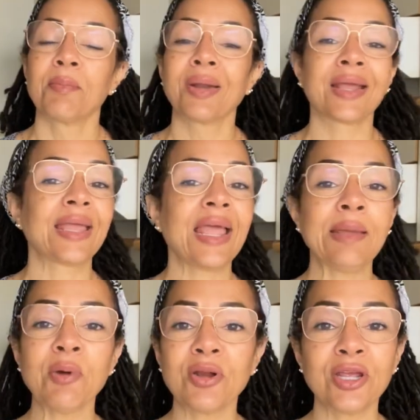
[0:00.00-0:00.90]
But I
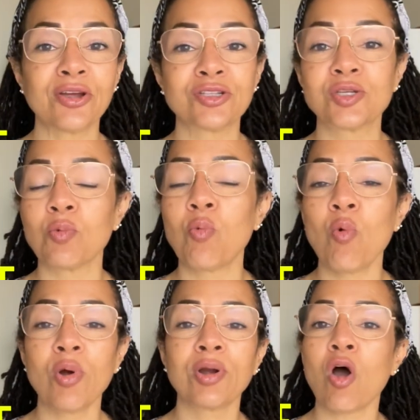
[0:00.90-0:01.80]
came on here to
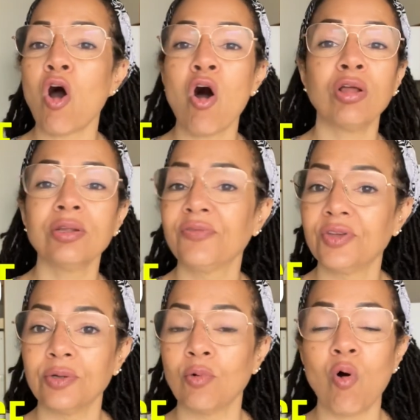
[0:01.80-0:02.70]
warn all of you,